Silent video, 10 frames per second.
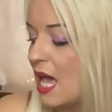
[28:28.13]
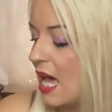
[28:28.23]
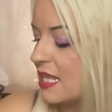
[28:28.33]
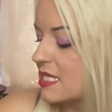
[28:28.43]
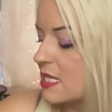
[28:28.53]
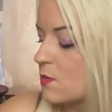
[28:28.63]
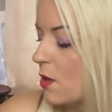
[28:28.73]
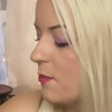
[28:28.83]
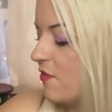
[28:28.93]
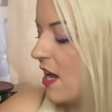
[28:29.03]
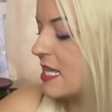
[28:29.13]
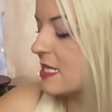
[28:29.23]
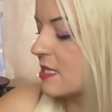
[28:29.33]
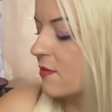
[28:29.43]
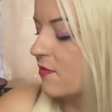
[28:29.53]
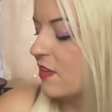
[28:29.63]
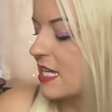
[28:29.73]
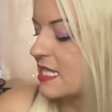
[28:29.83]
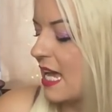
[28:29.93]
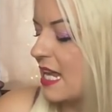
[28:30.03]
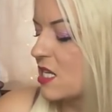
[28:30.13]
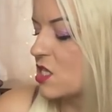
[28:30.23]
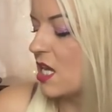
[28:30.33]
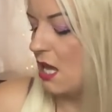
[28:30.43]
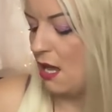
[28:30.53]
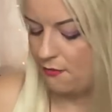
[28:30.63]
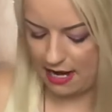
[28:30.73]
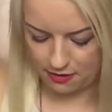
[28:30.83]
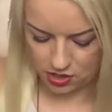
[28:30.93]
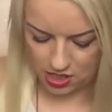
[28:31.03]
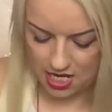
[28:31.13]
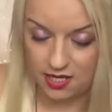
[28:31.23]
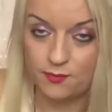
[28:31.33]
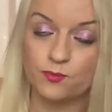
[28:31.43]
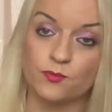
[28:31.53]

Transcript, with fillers: and this is what provides this conflicting energy around you